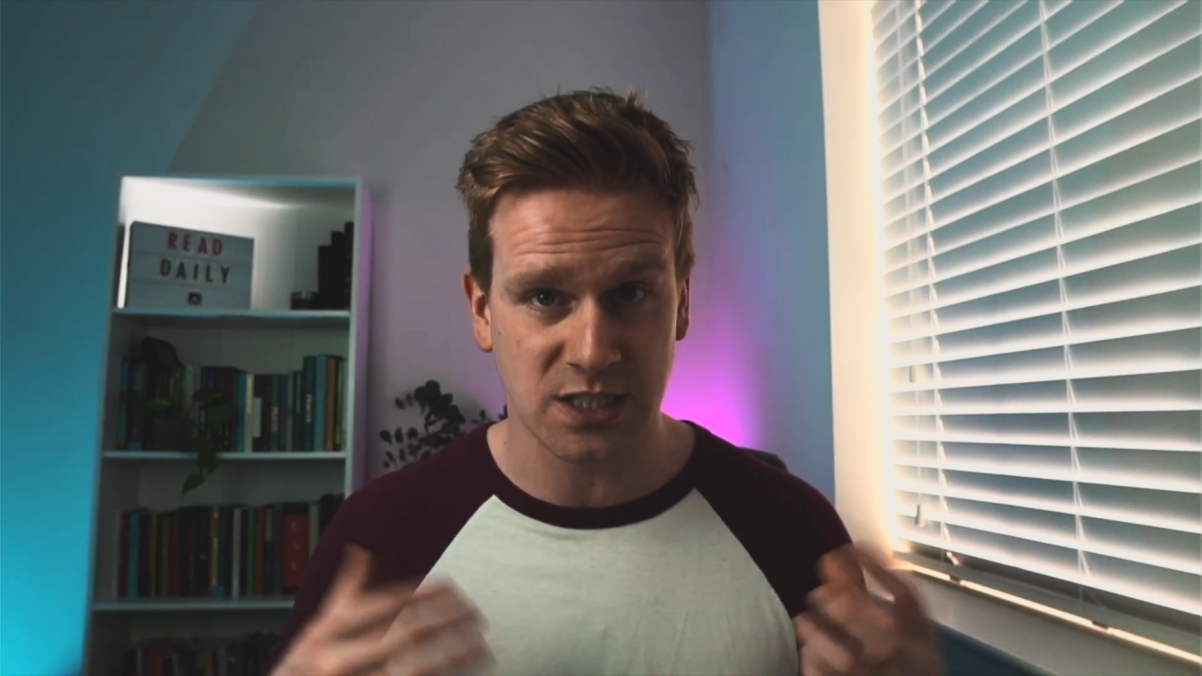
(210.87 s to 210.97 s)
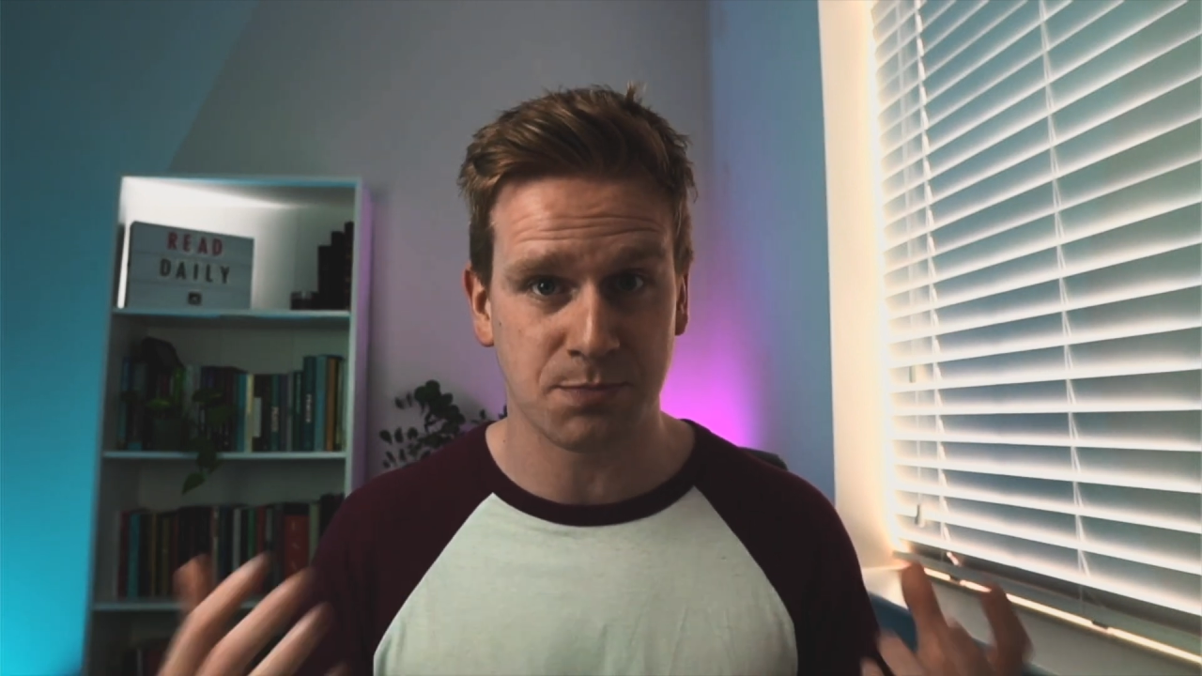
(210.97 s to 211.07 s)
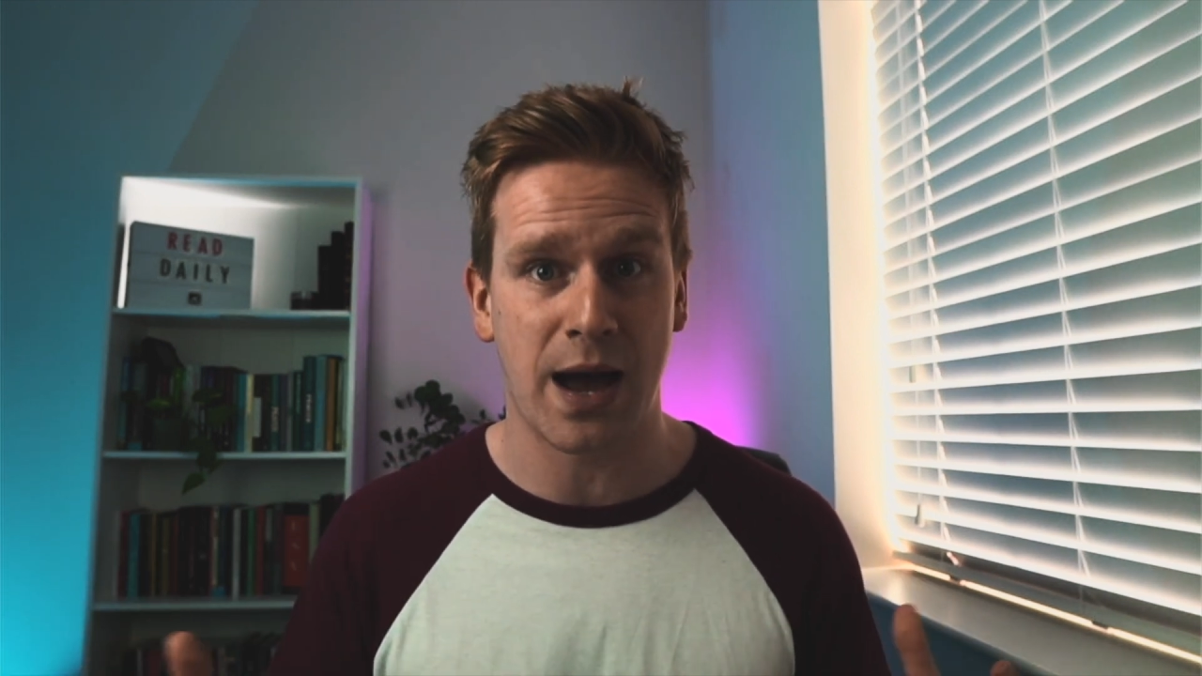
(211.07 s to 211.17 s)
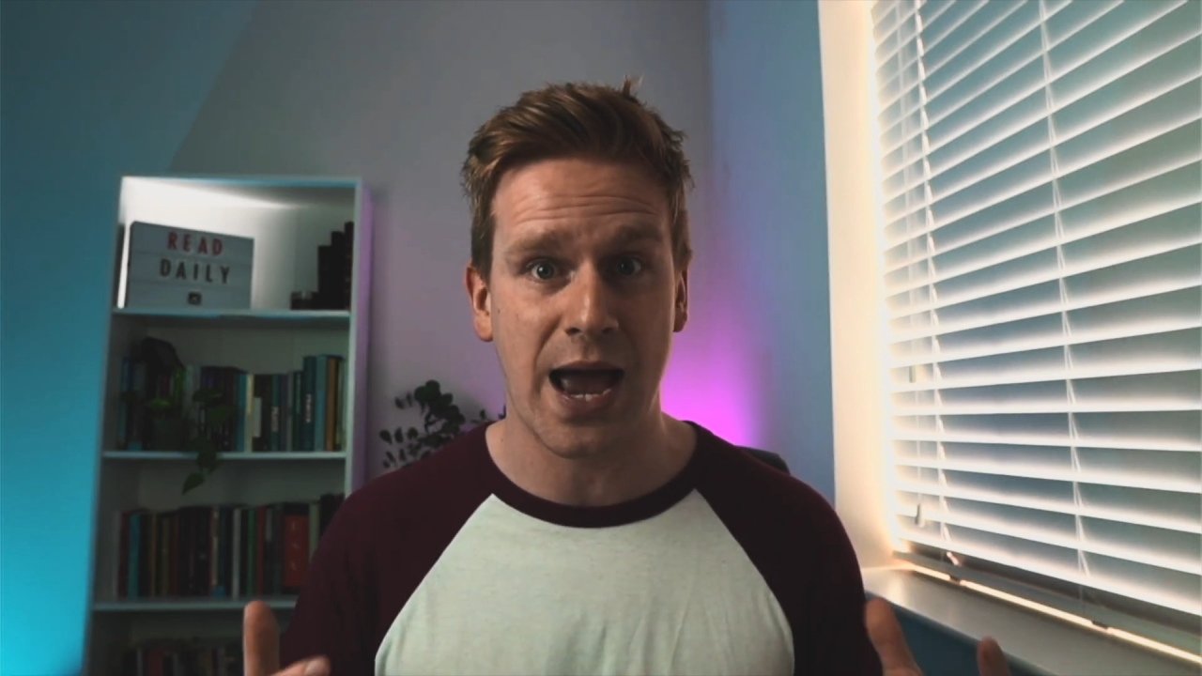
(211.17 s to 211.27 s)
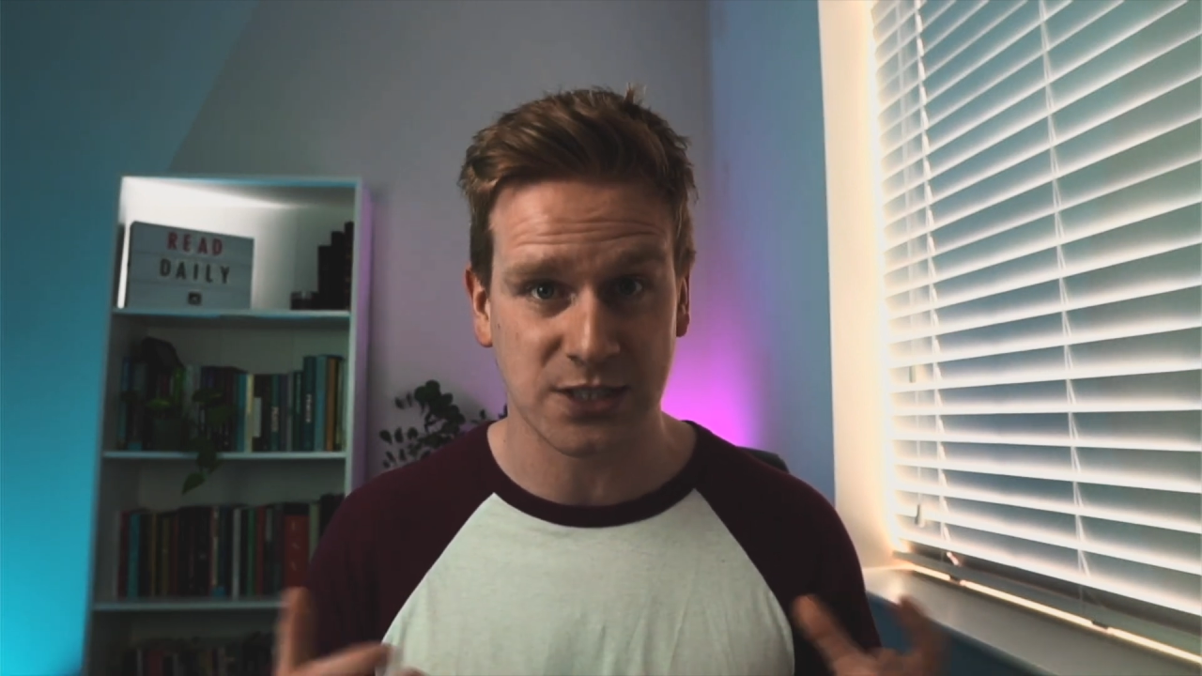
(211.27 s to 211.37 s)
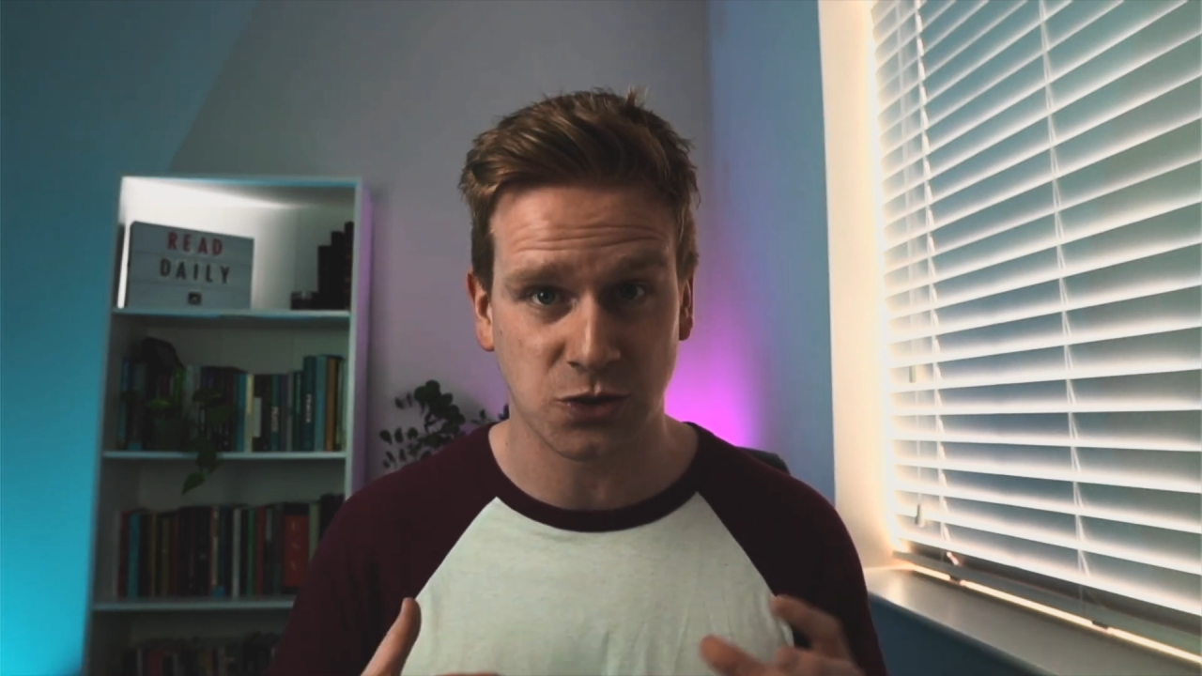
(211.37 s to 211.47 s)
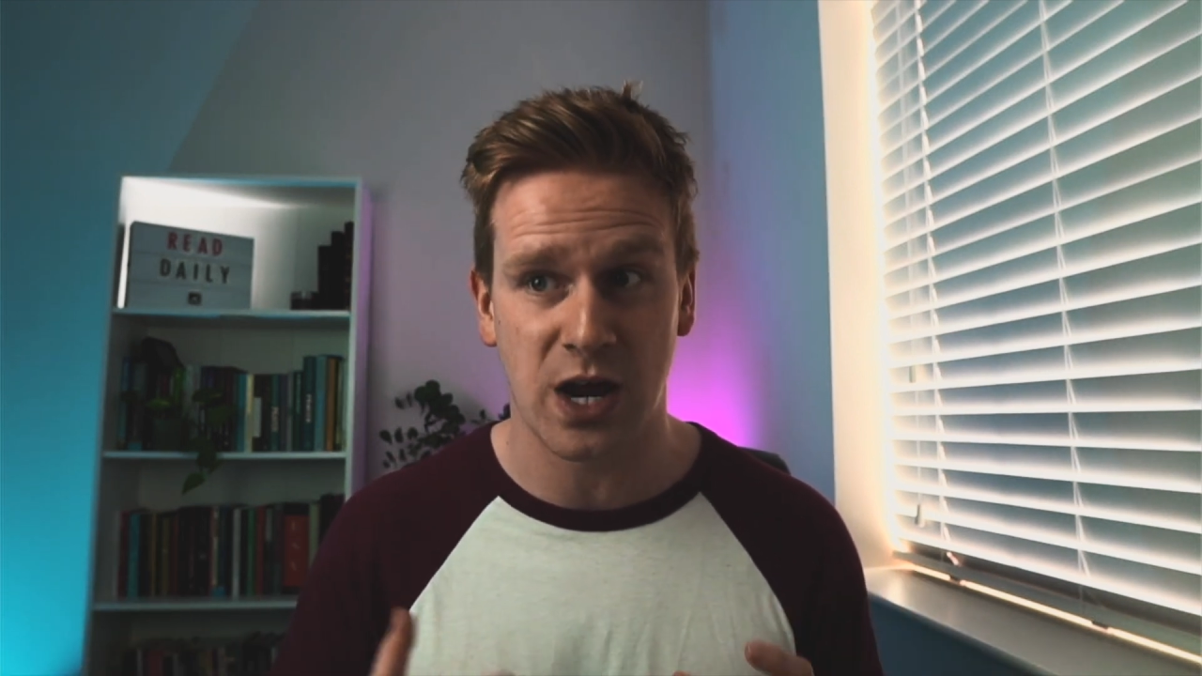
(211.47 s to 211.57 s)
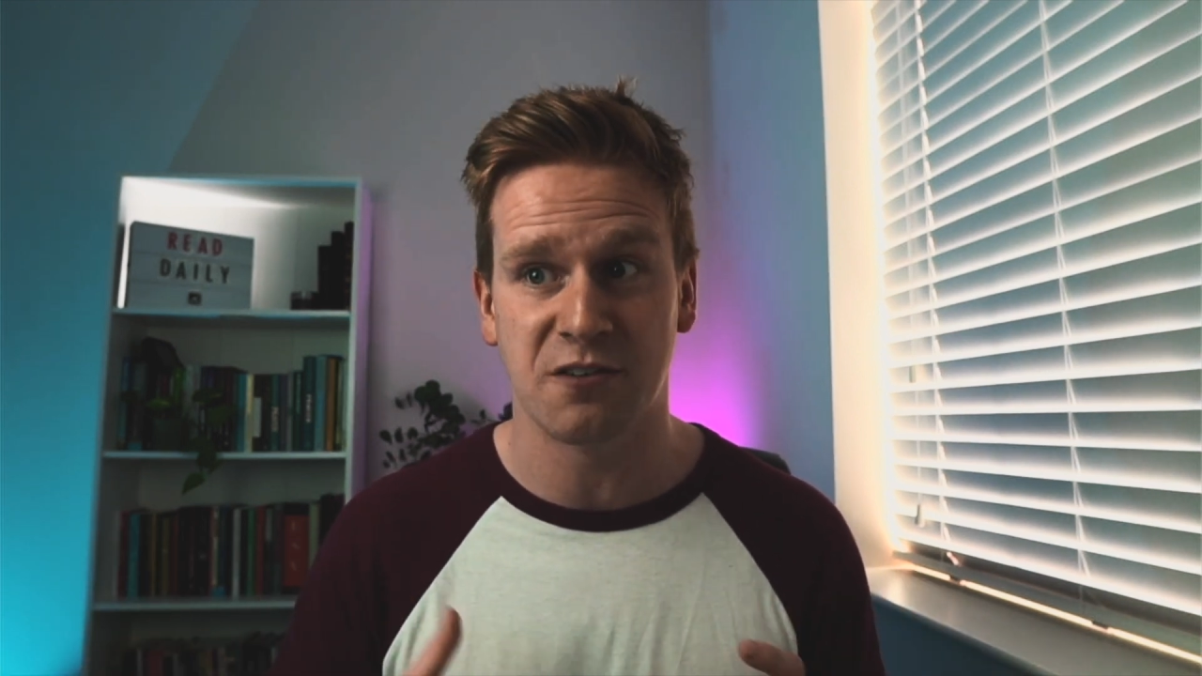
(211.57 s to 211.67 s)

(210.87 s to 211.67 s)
spy is to try